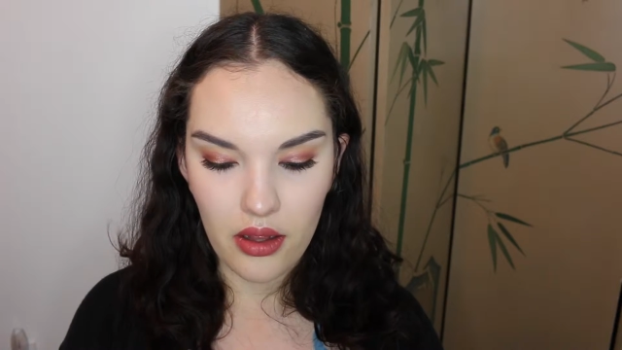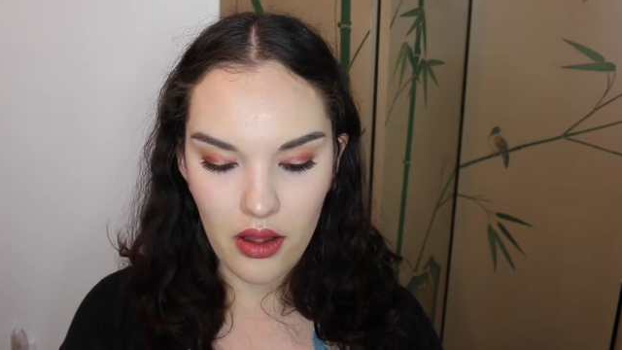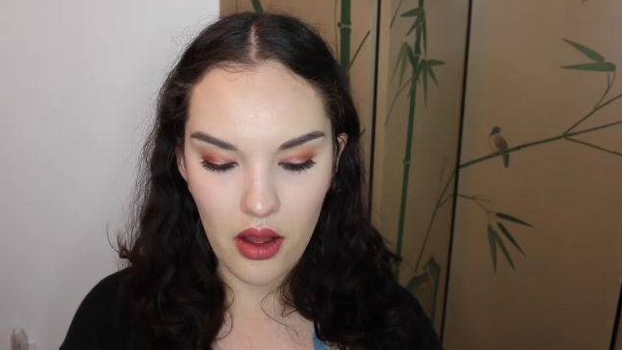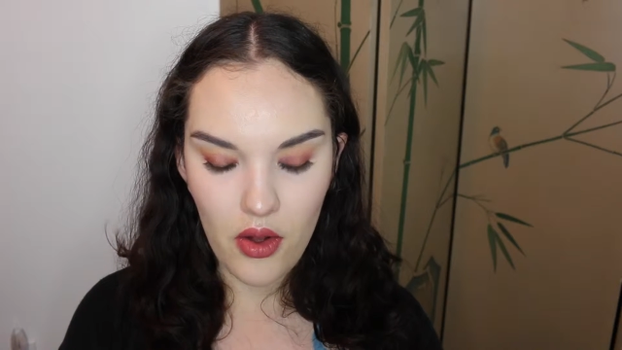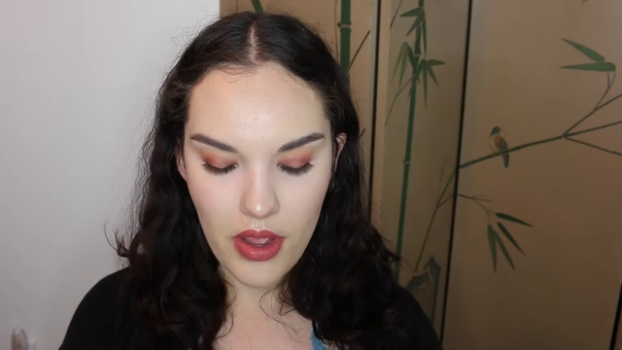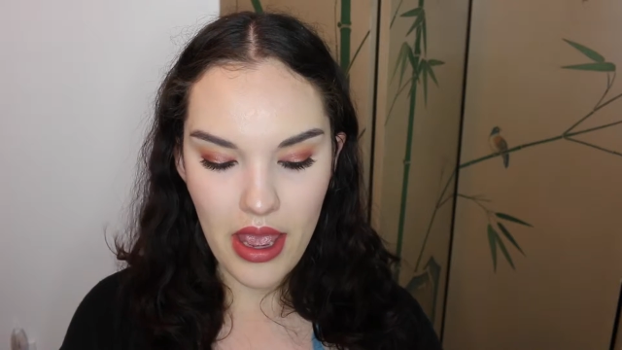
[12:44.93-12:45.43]

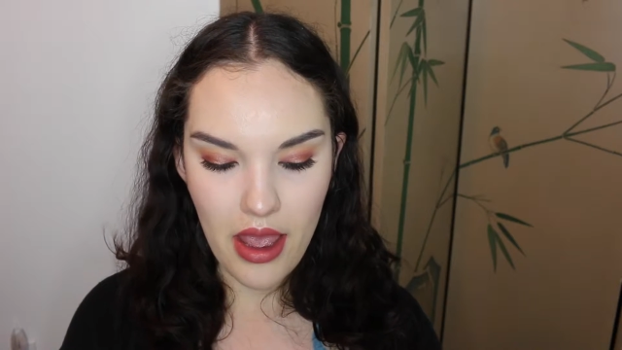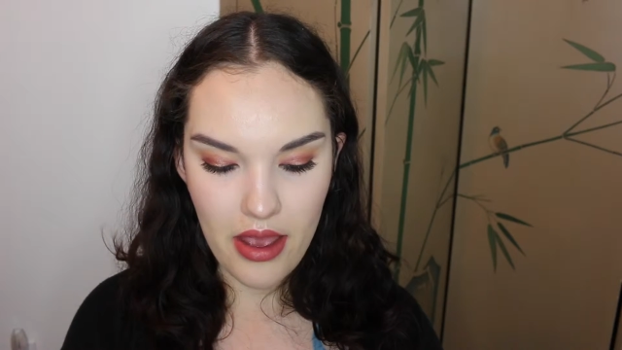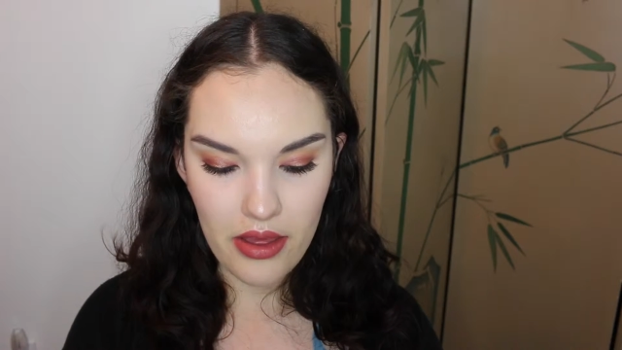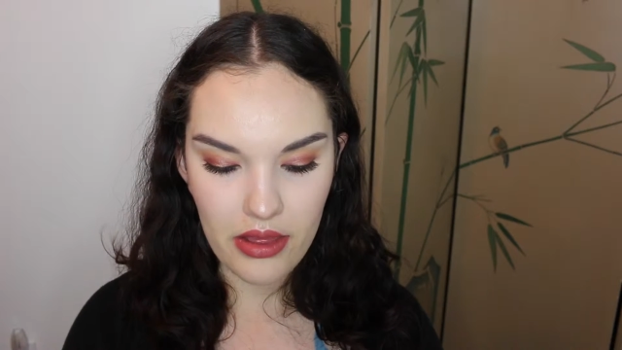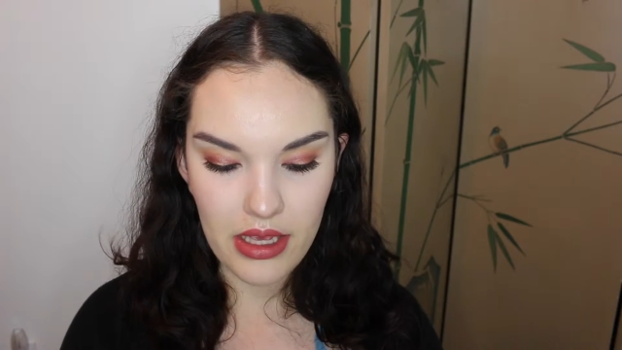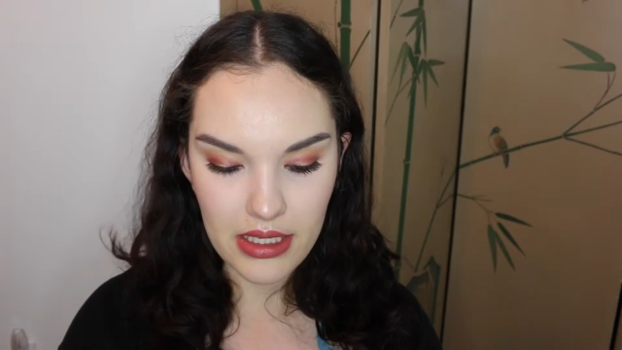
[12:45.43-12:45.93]

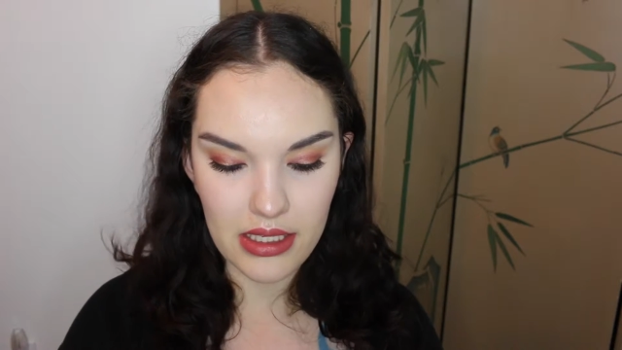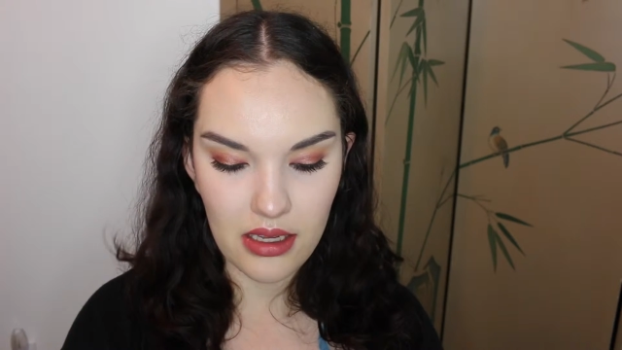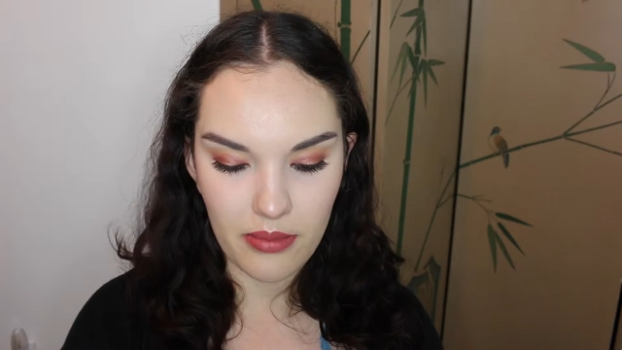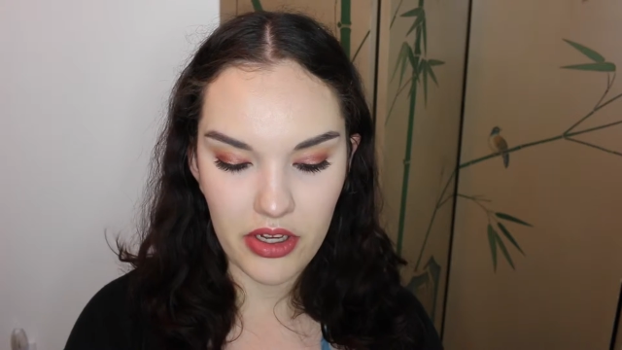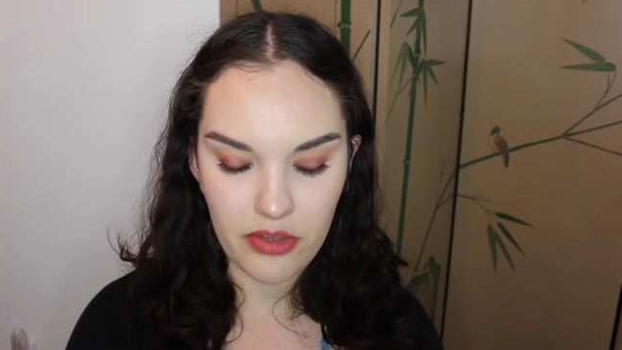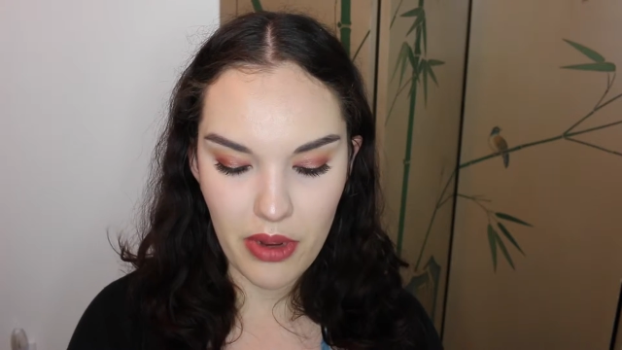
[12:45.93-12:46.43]
okay, this is a
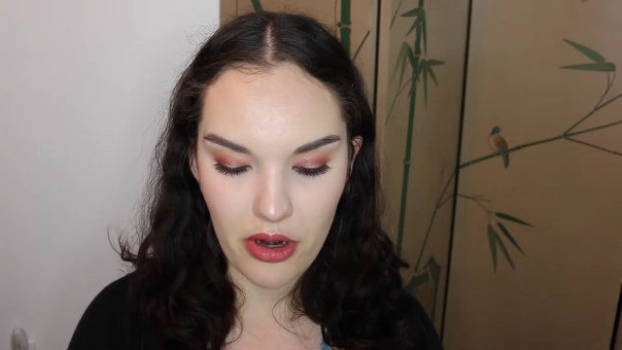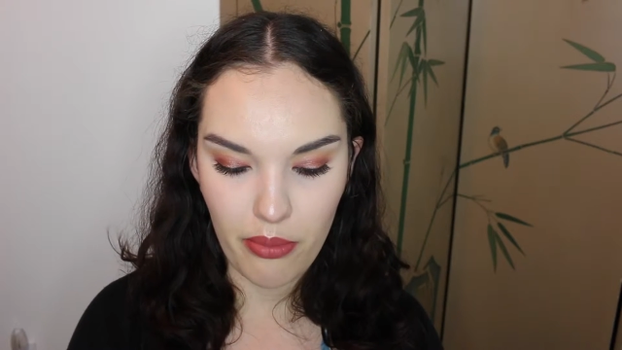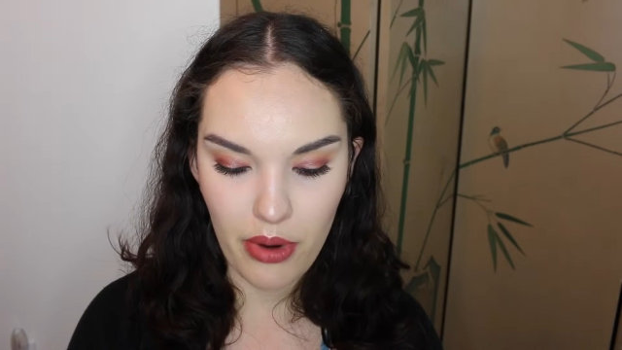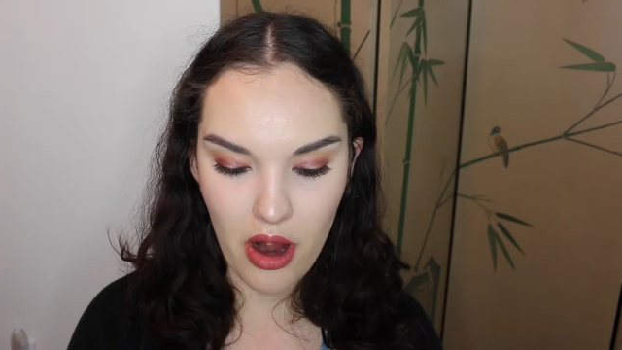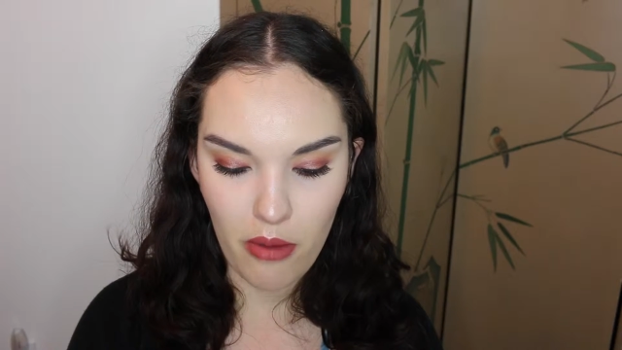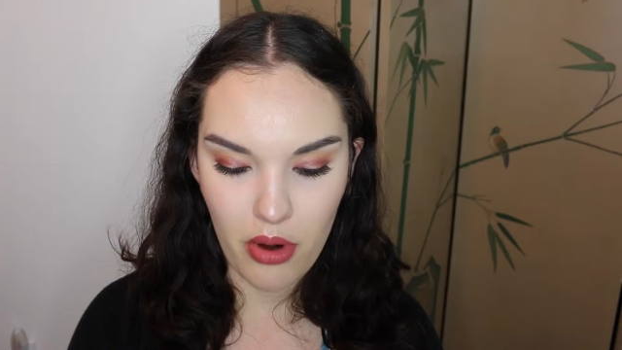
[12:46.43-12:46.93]
much better
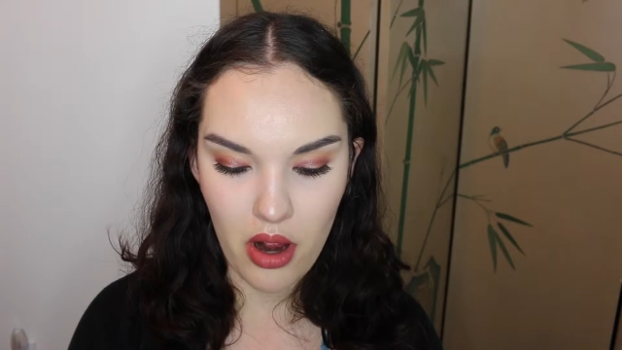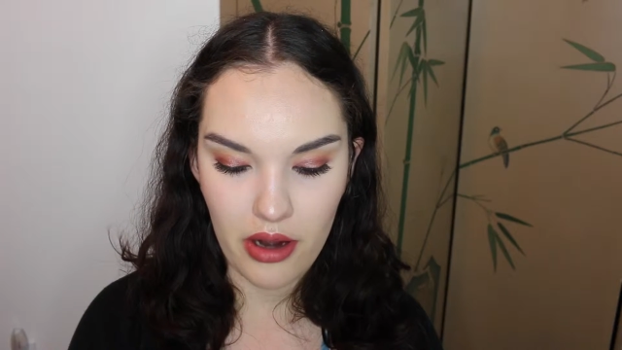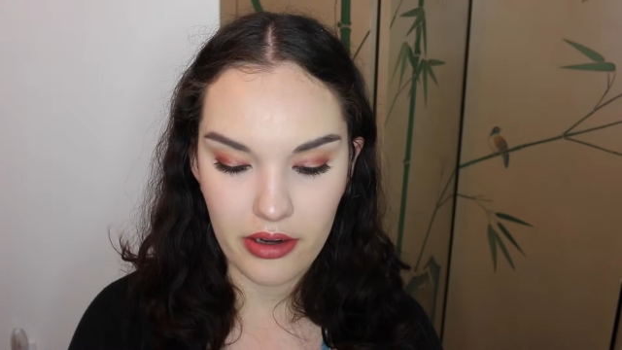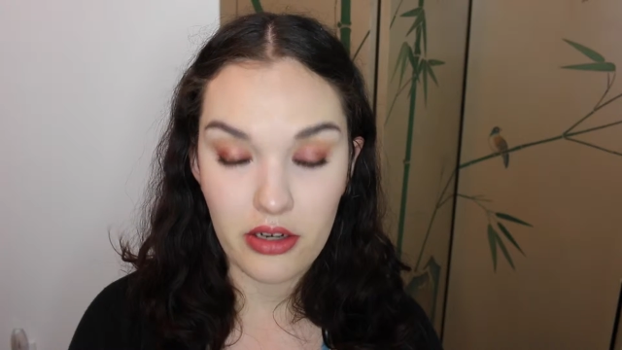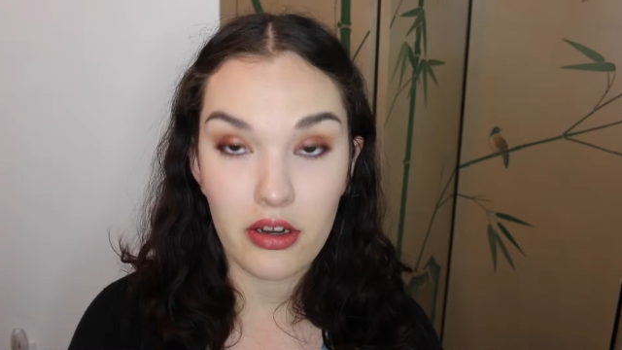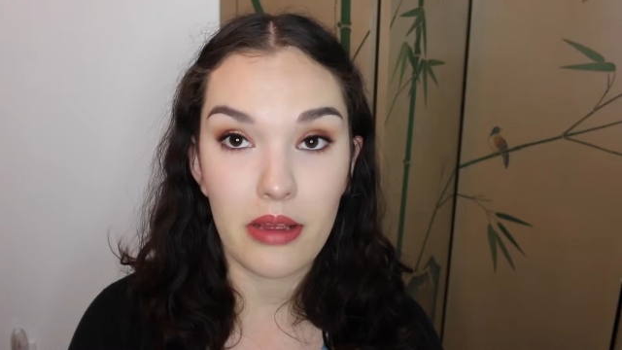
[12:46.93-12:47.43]
brow product